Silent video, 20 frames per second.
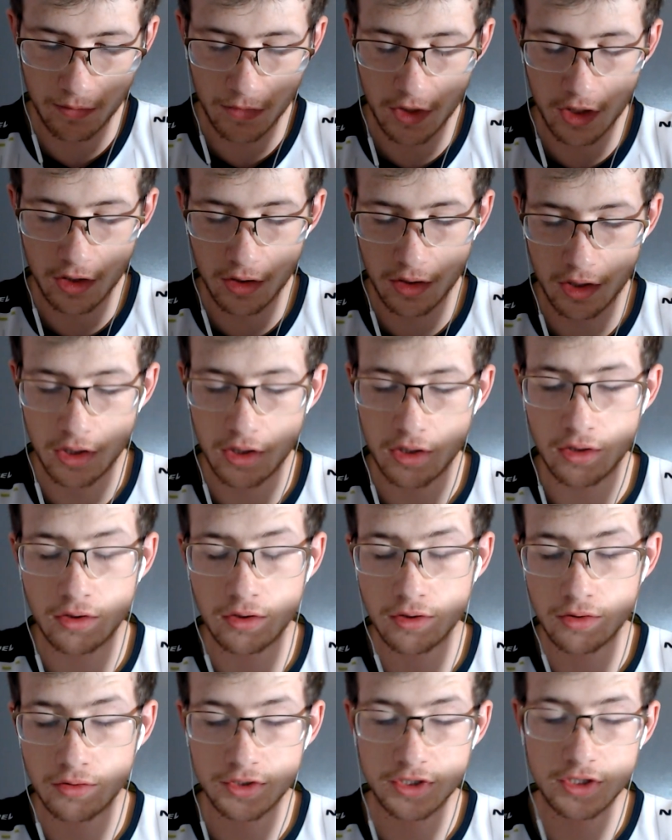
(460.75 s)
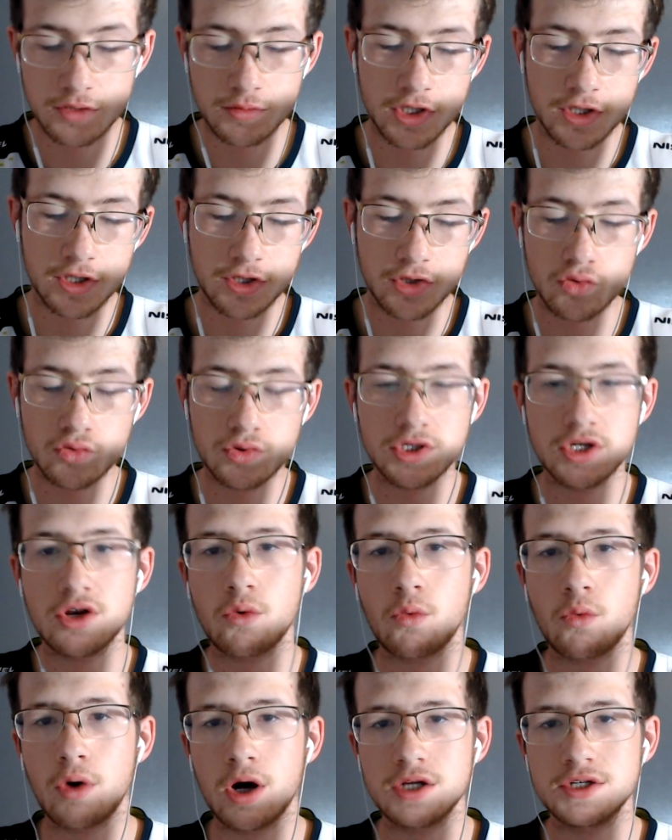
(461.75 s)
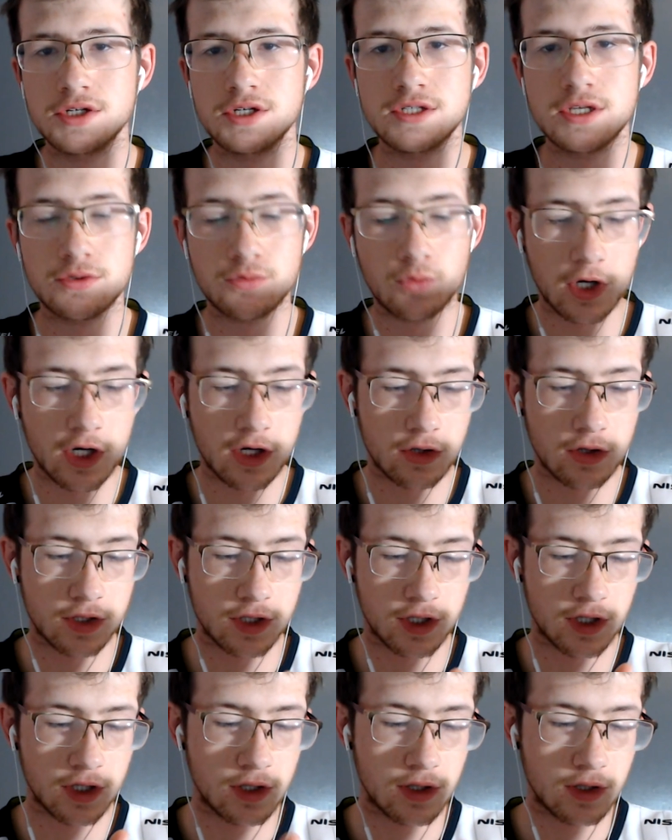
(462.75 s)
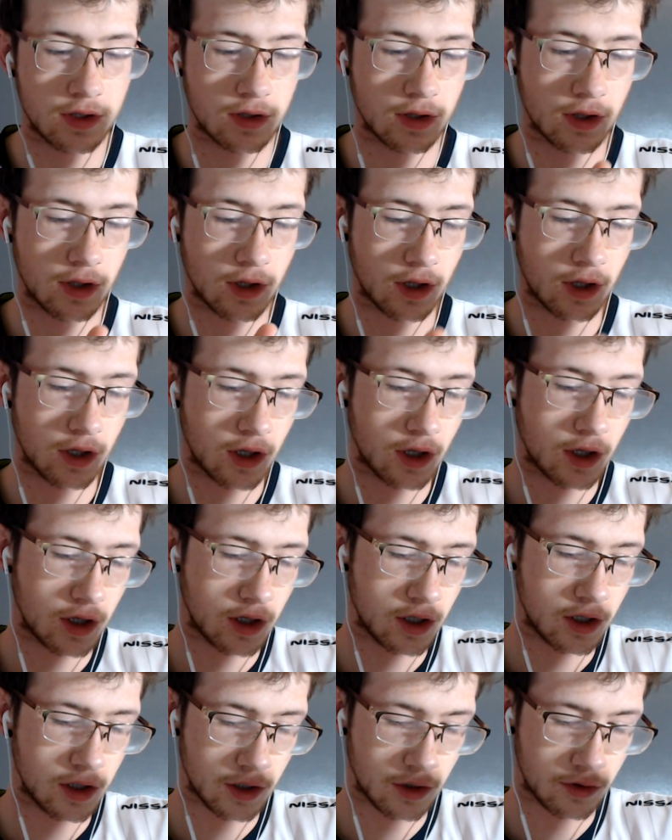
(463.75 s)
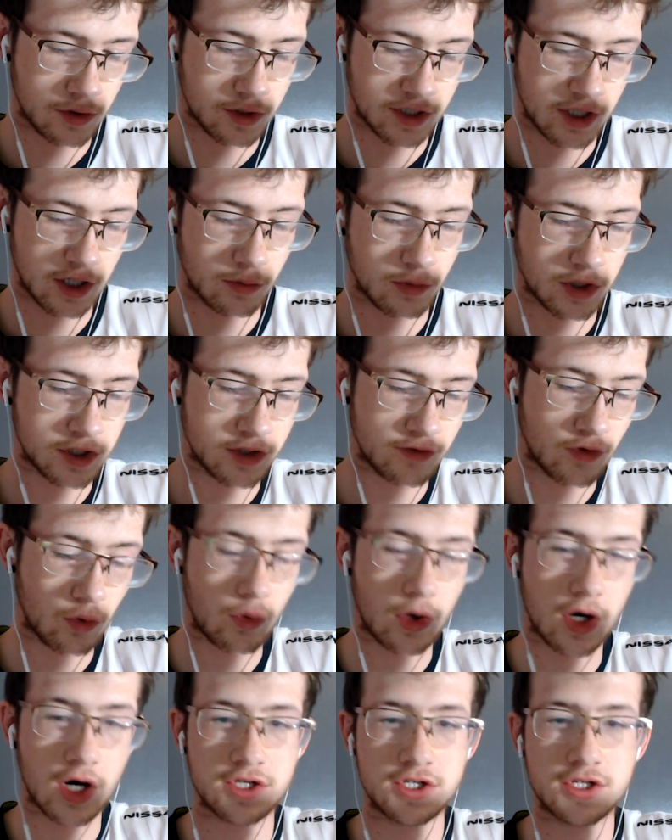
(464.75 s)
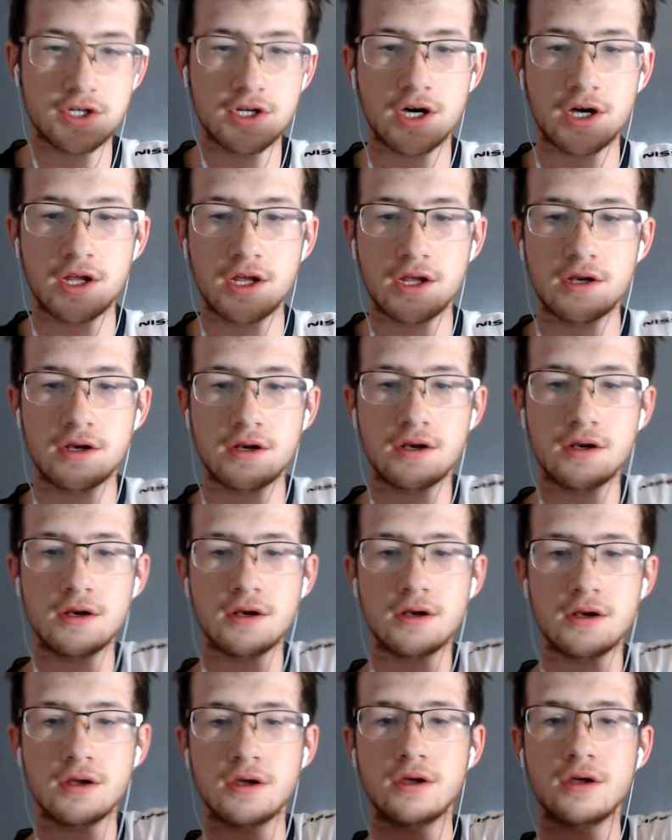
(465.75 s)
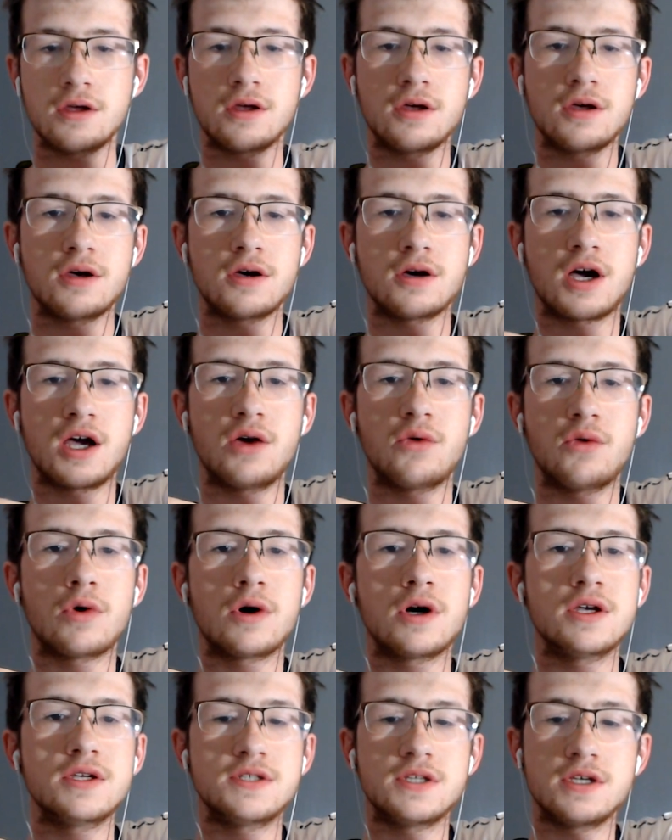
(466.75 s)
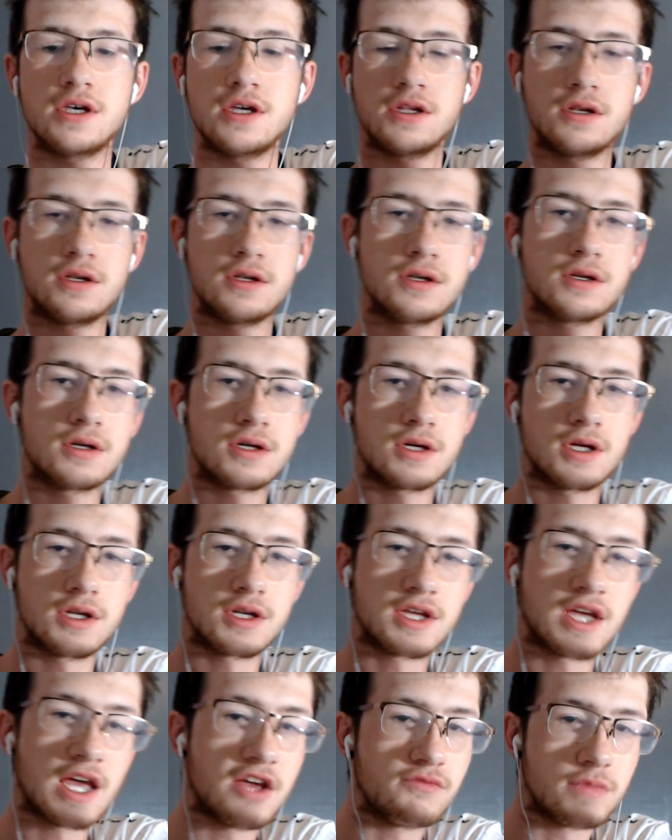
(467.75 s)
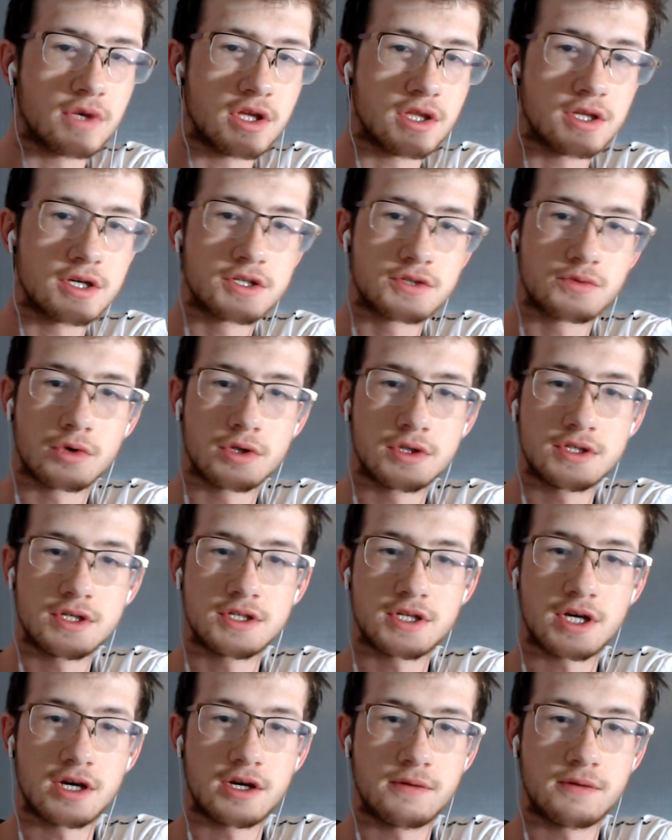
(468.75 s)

He used to be huge into watches as well, and he noticed how much of a watch nut I was, and gave me this one since I